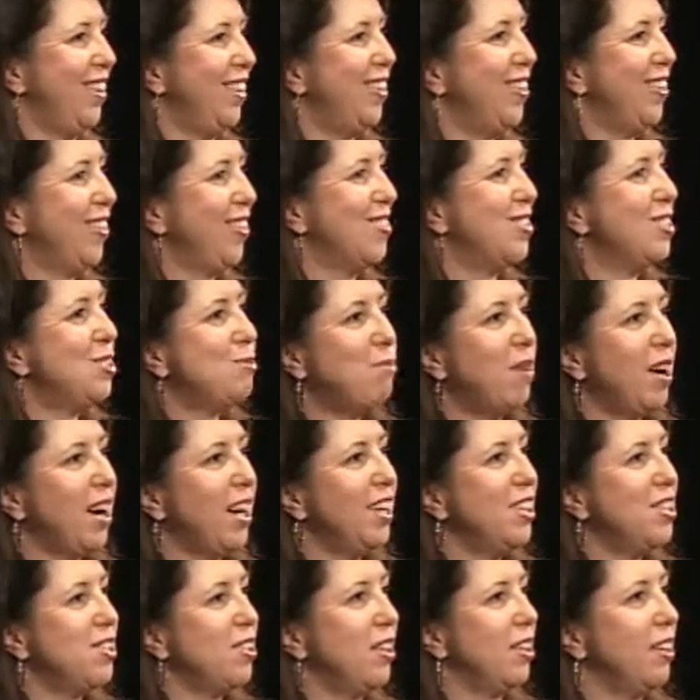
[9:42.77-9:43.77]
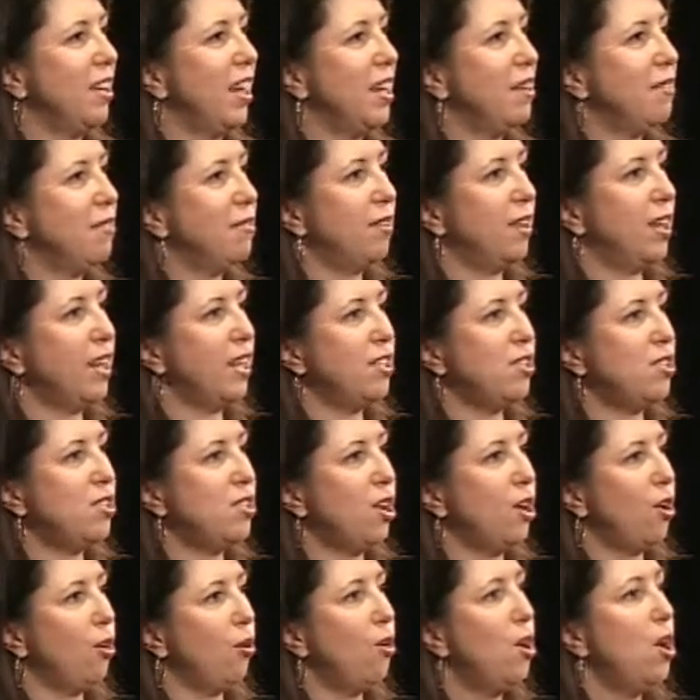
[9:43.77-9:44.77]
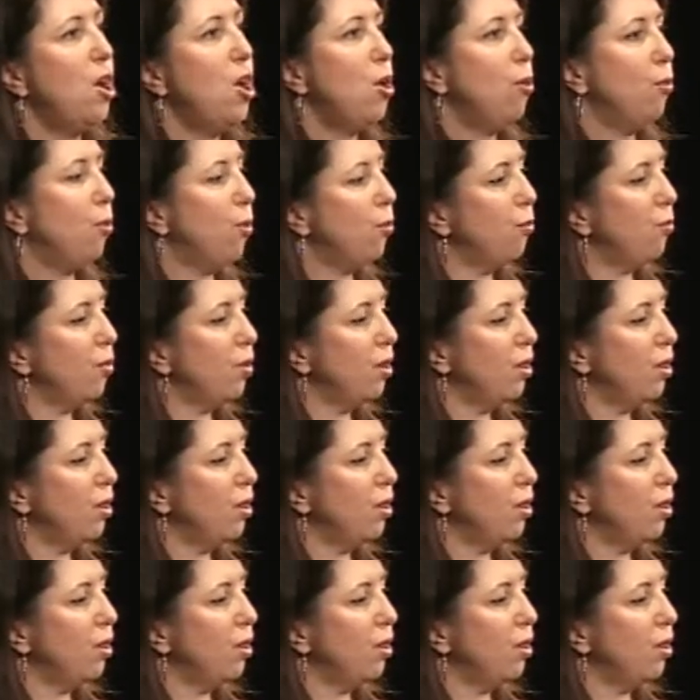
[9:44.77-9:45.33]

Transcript: The spine is our lifeline, so when